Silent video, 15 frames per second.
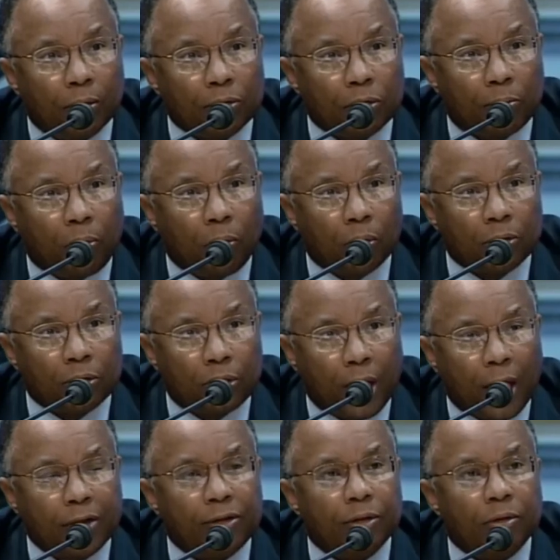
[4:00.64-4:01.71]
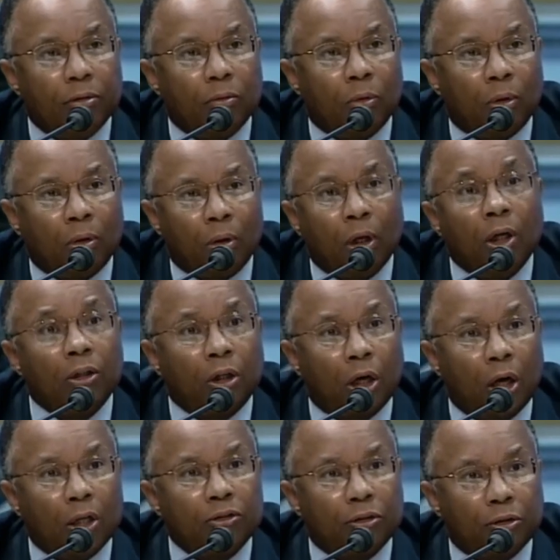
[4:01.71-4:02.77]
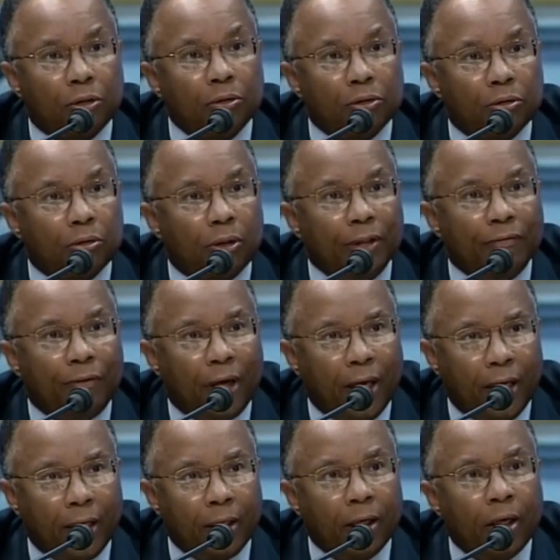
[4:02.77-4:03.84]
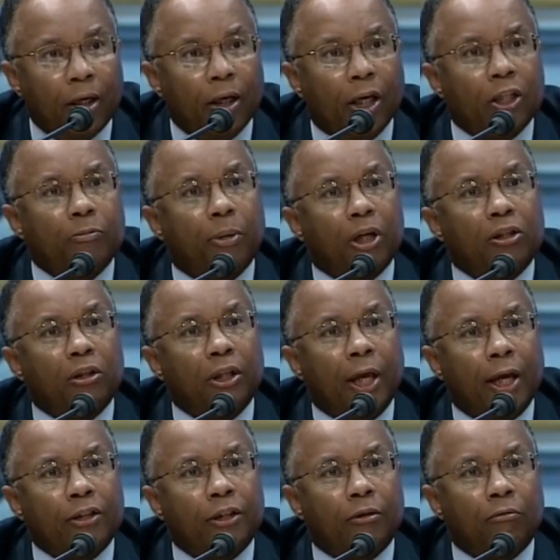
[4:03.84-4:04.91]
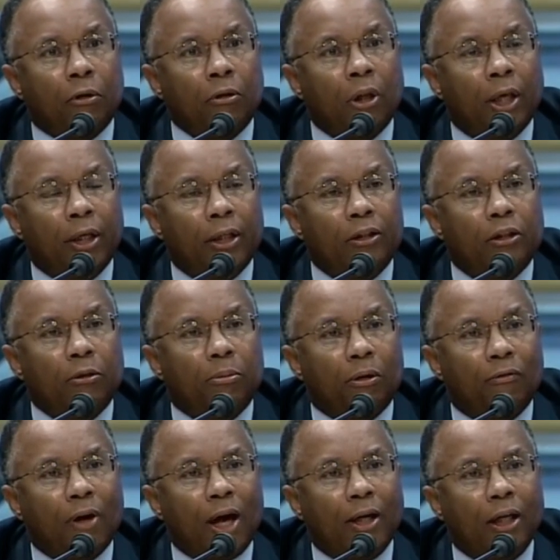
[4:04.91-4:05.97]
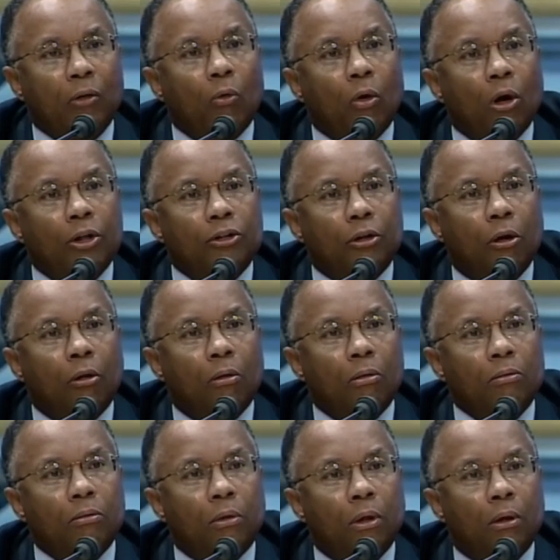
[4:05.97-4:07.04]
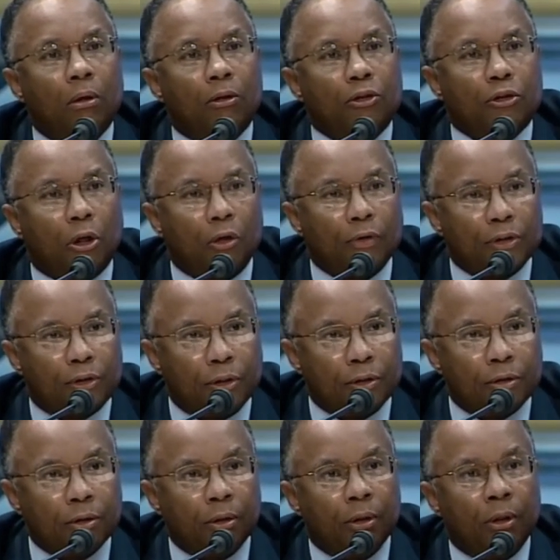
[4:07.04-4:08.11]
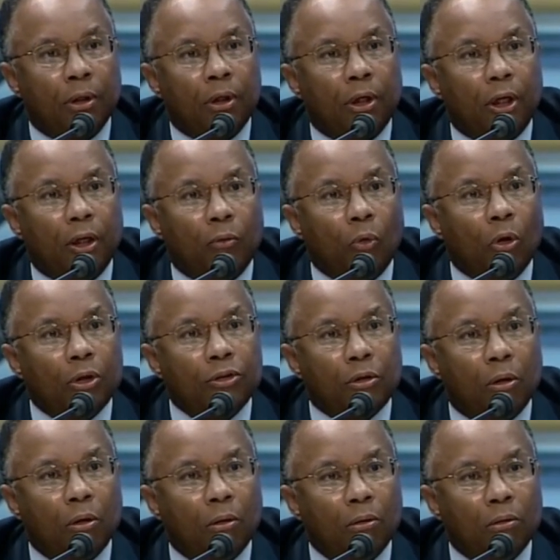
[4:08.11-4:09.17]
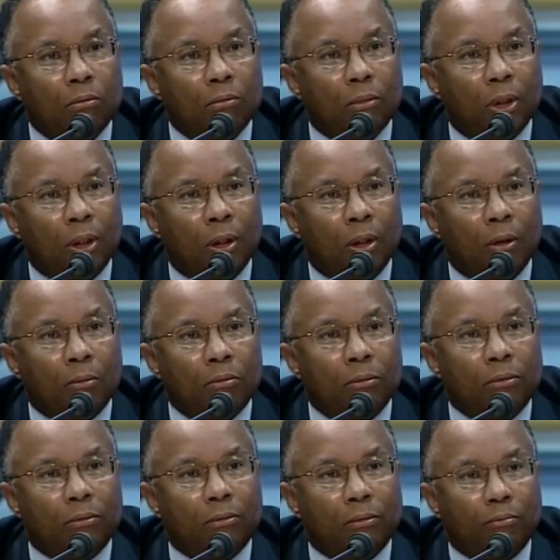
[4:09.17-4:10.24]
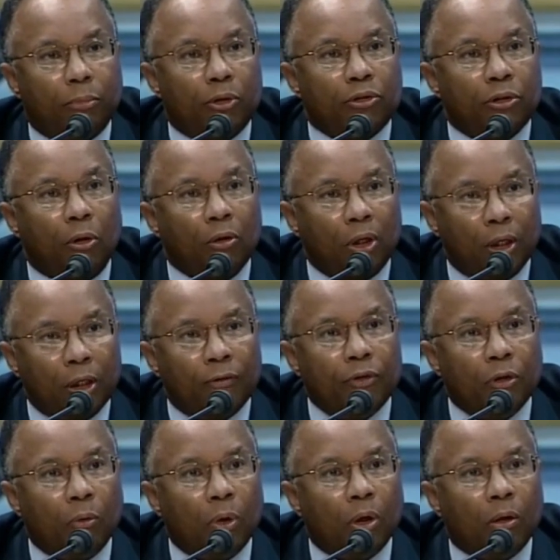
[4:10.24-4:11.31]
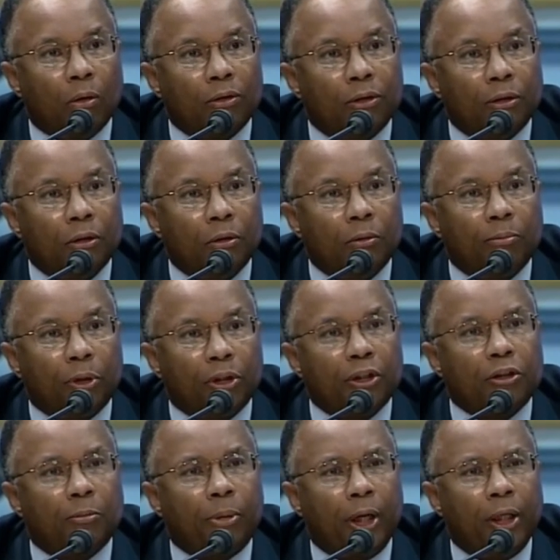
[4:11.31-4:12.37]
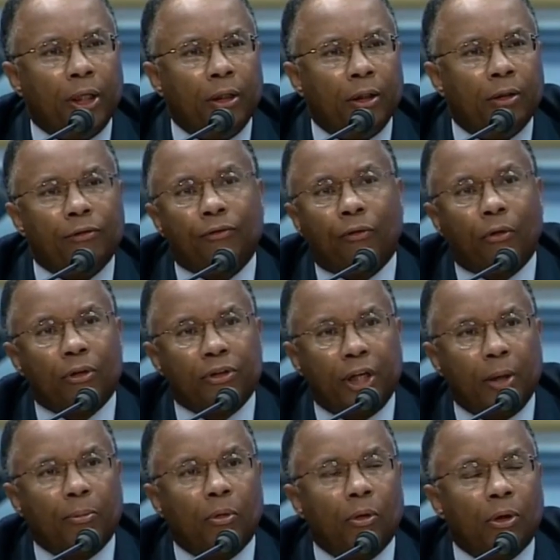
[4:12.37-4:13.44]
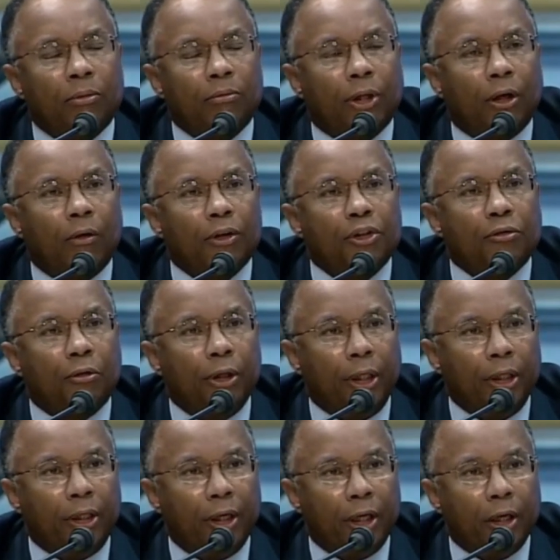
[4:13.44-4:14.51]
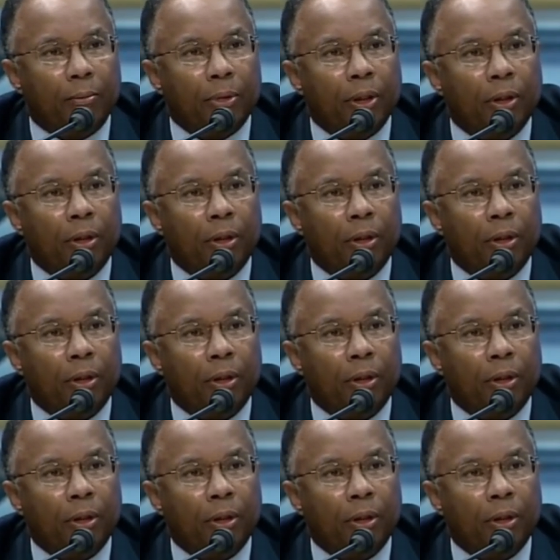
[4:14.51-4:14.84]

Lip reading: support statute were unconstitutionally vague, especially as it related to providing one's own services, one's own persona, if you will, to participating in, for example, a terrorist training camp.